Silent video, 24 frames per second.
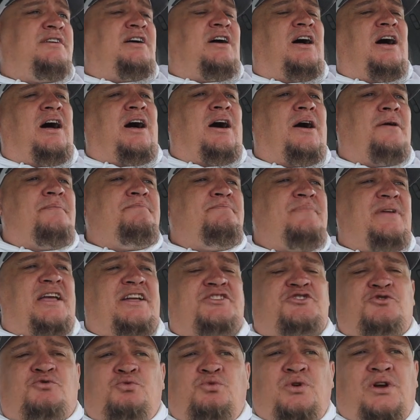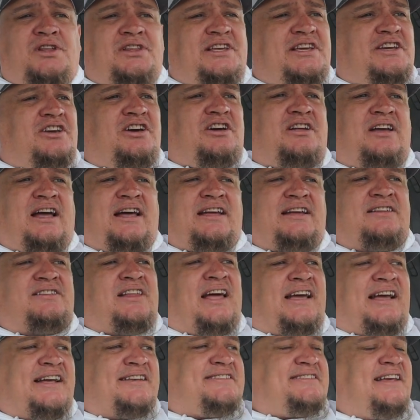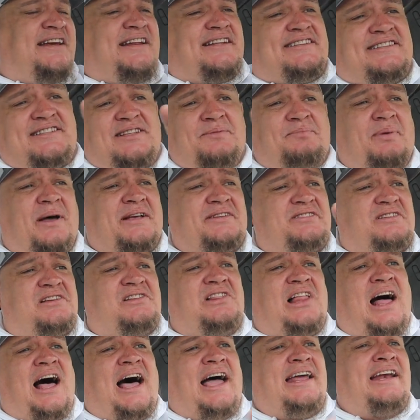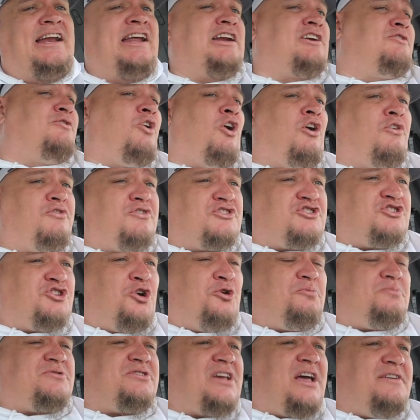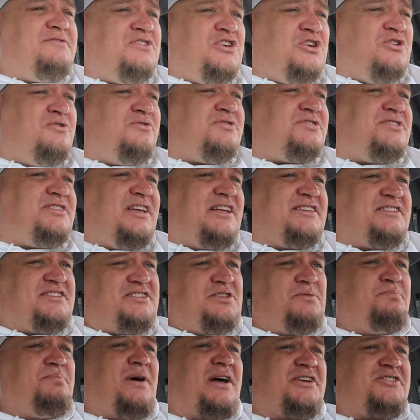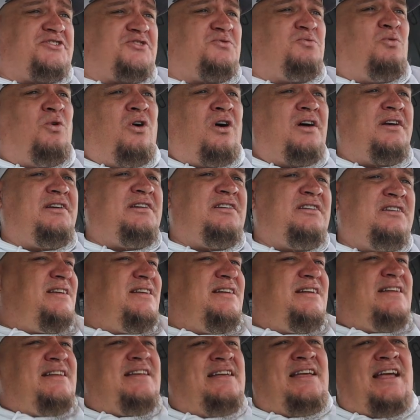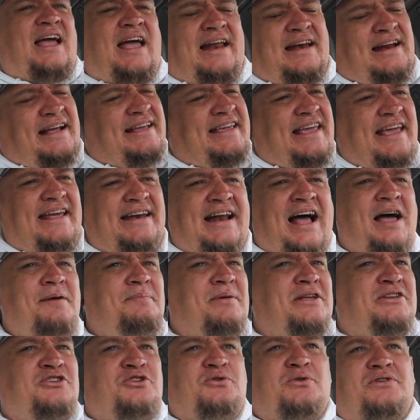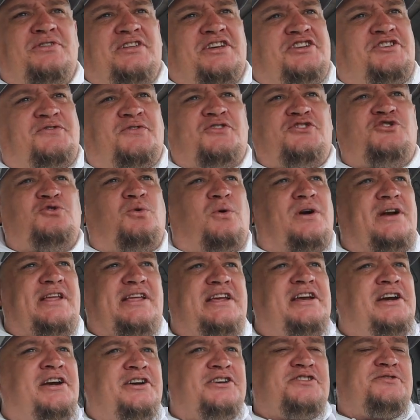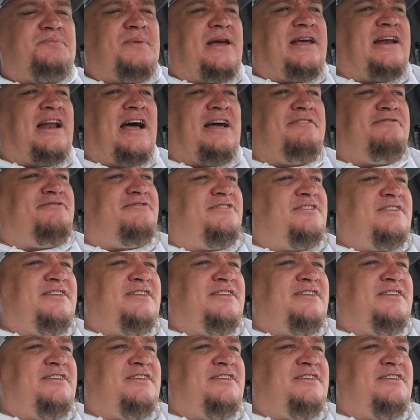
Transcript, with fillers: Um, it's really good. Like I said, it's the best glide out of all the soaps I've used. It's the best one. And again, I've been doing this for twenty years, man. I've